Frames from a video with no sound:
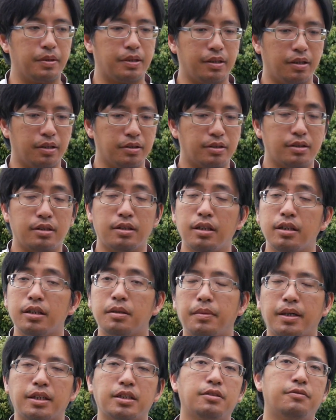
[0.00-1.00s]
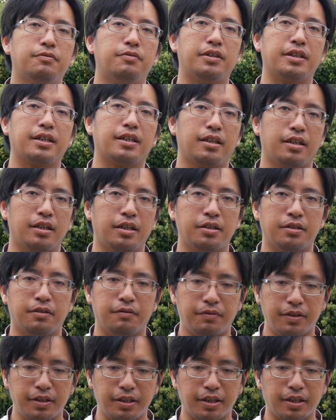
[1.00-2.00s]
because Lilly makes it very clear in her
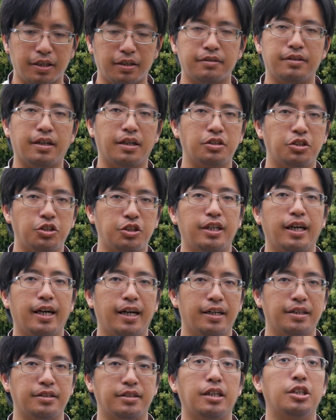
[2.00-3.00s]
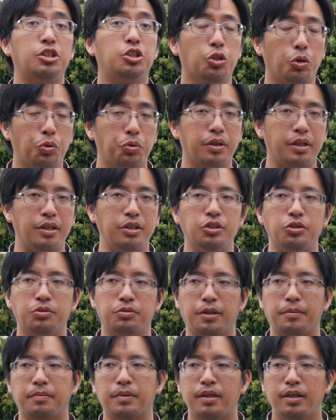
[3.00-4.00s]
video that she has a shoulder
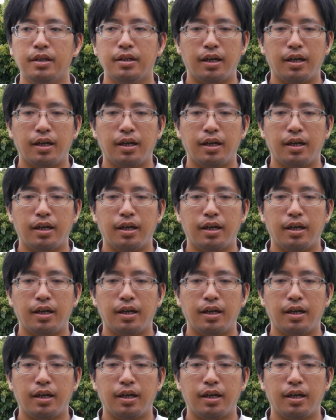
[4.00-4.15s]
injury.